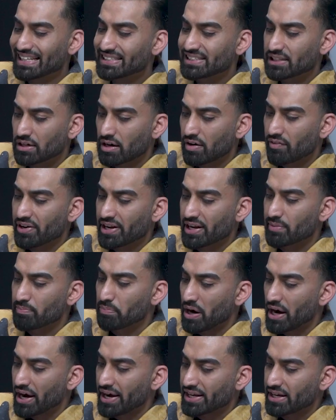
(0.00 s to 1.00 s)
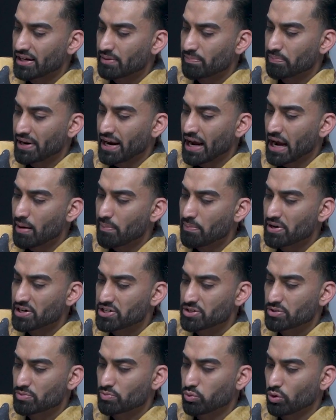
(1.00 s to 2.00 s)
the governing body, but how
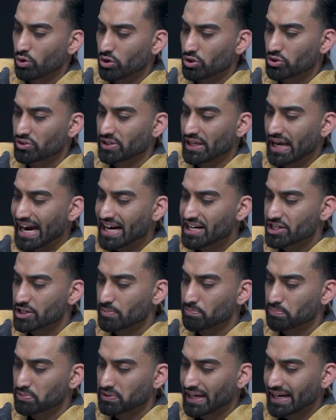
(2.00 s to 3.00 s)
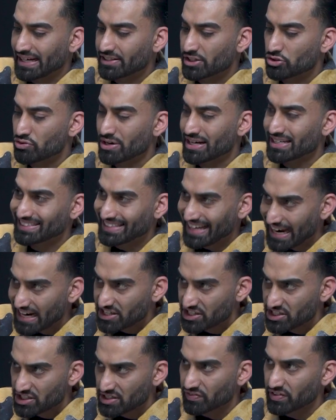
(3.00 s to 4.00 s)
much role do they actually play in the
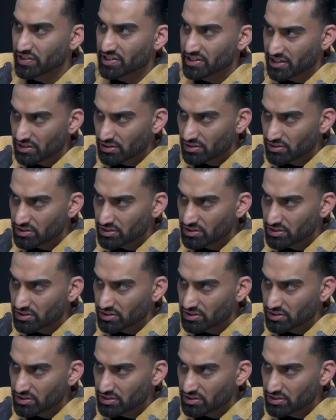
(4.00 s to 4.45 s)
transactions of the deals?